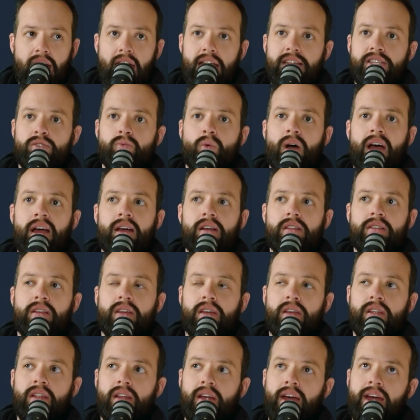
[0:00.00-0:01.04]
It's wild.
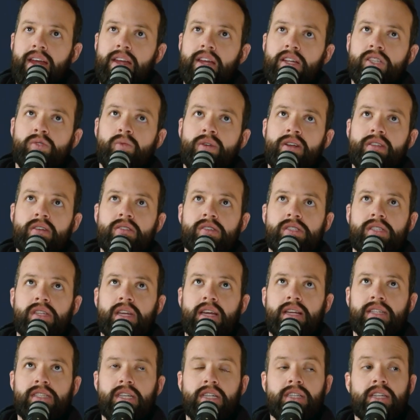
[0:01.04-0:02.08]
It's one of those,
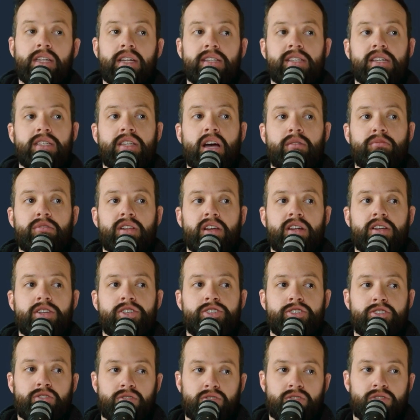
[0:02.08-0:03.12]
it's a
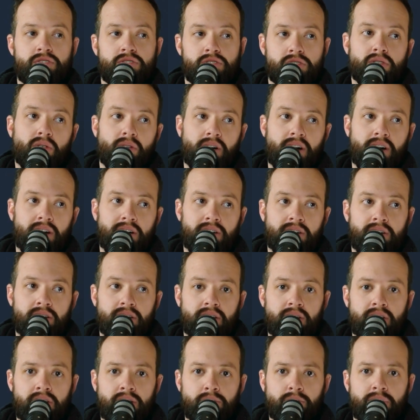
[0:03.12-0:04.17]
double-edged sword.
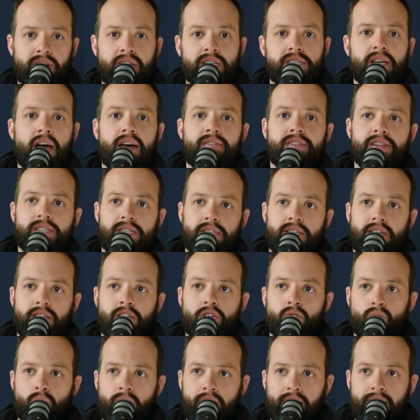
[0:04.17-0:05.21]
Because obviously, like,
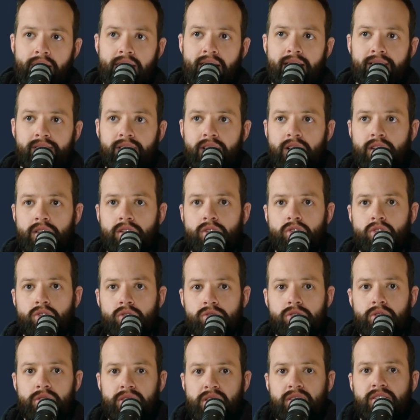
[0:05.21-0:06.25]
you want to have, like,
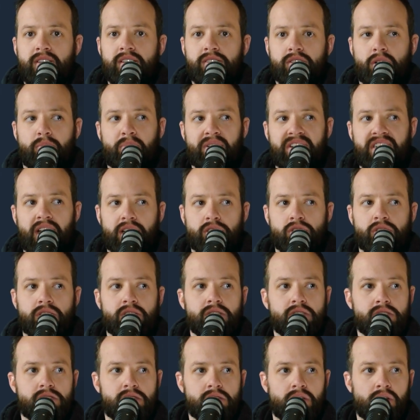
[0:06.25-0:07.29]
those sorts of things are
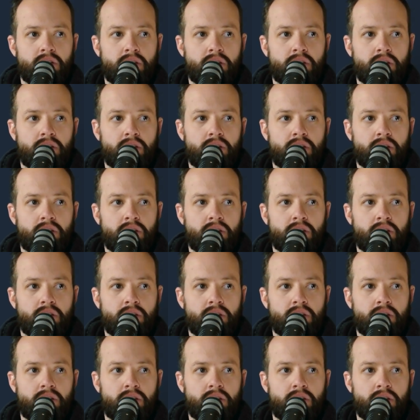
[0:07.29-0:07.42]
protections